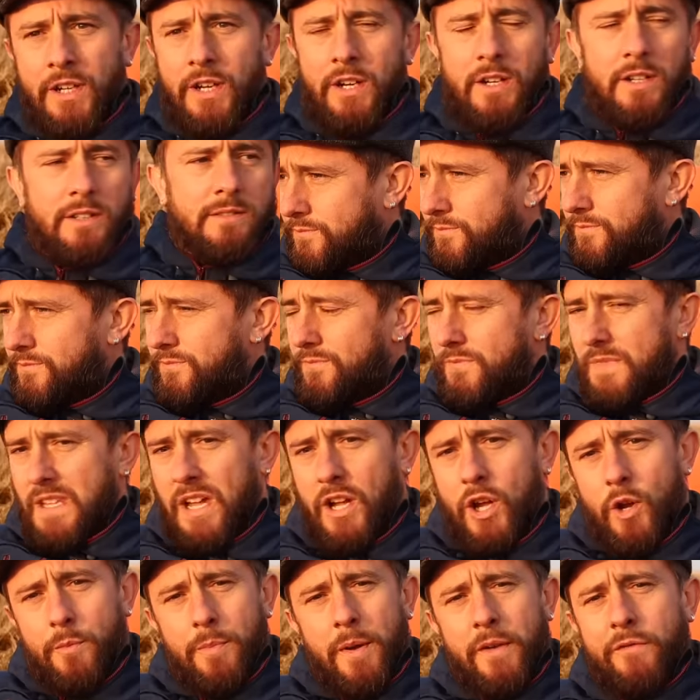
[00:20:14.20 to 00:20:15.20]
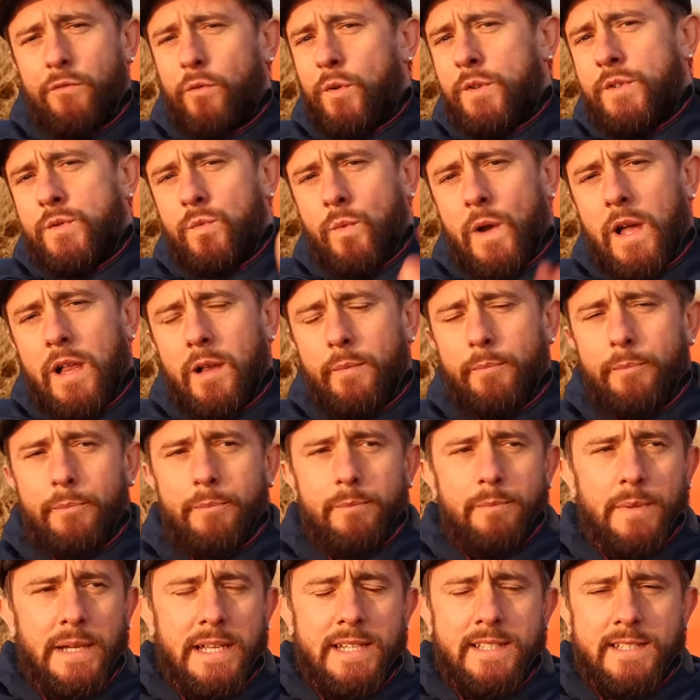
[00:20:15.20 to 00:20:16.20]
though. I hope everyone's well,
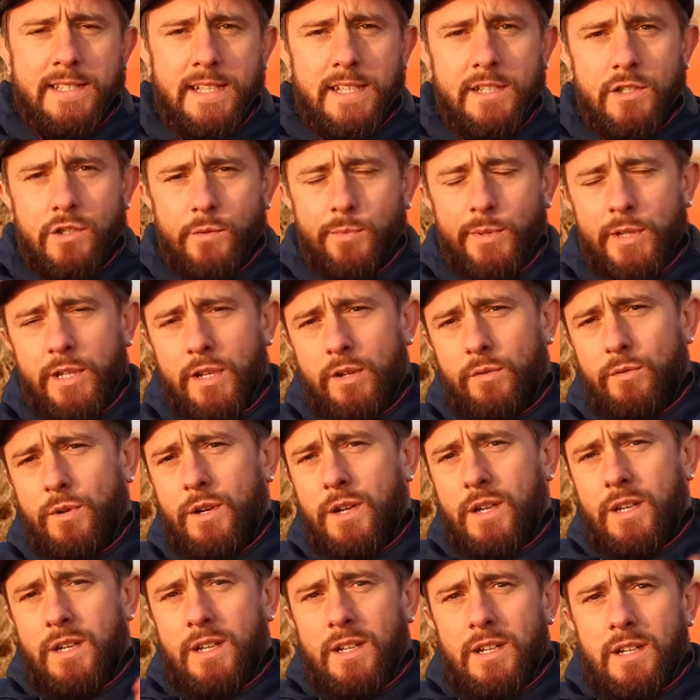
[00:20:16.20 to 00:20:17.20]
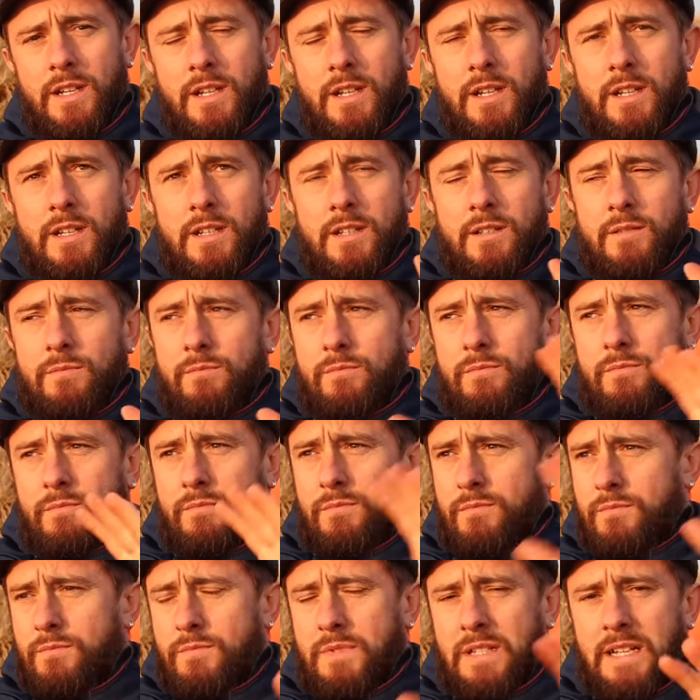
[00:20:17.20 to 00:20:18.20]
BTW.
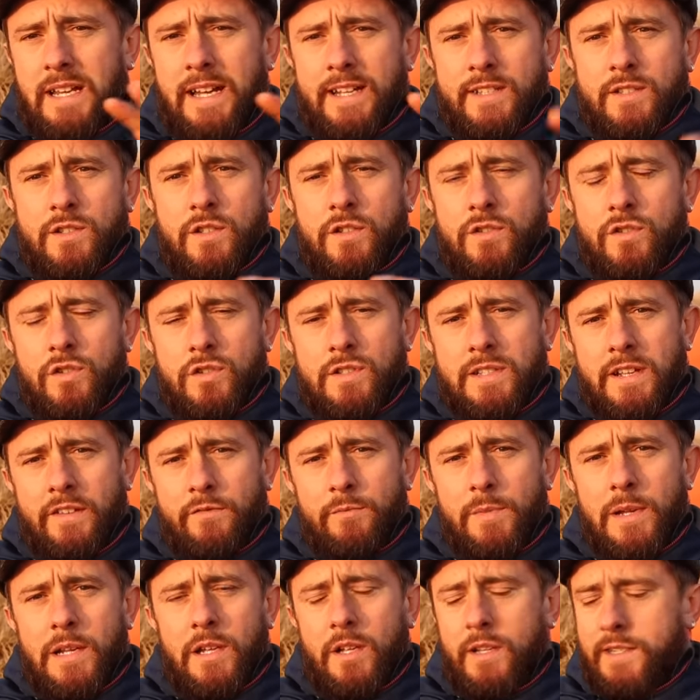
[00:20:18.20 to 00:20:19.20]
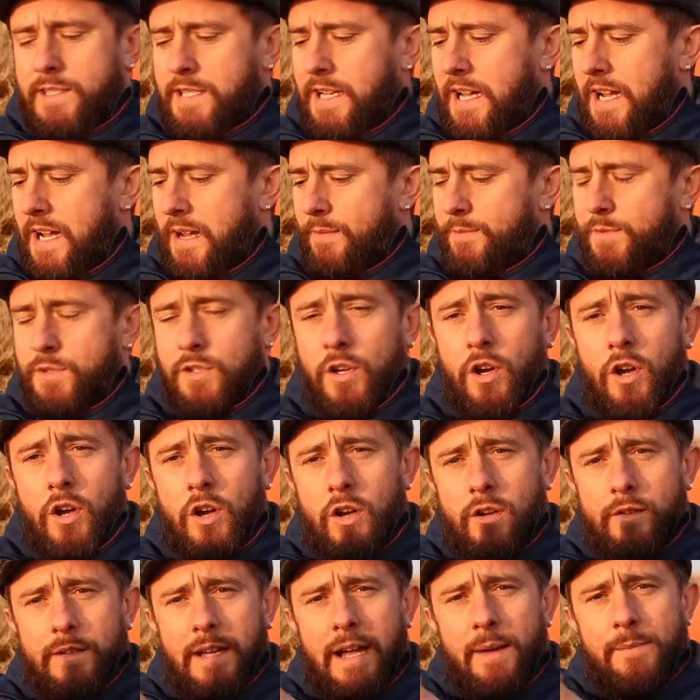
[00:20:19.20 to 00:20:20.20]
I like to just have my little time. So,
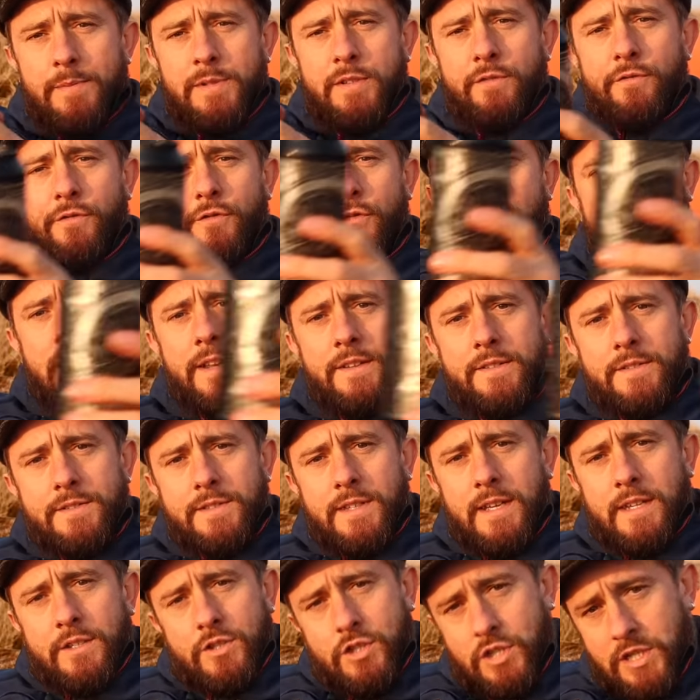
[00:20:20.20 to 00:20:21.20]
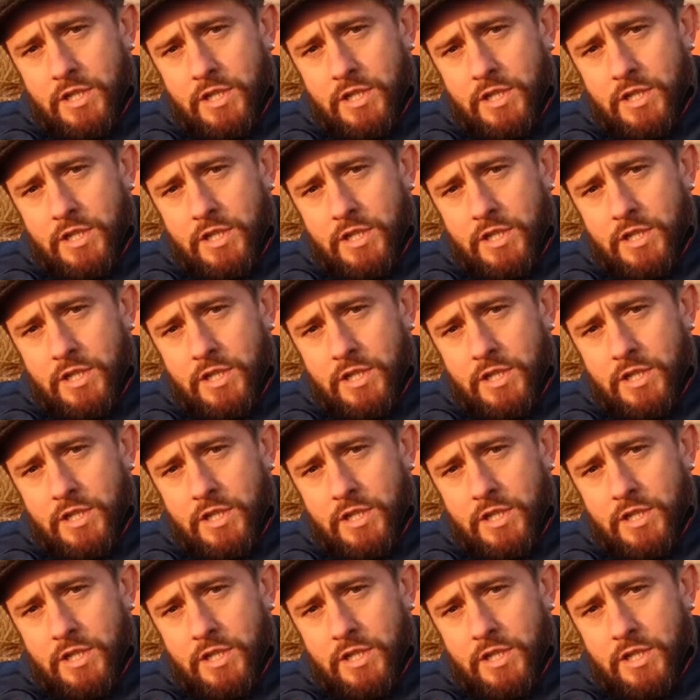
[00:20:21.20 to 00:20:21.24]
oh, absent friends, and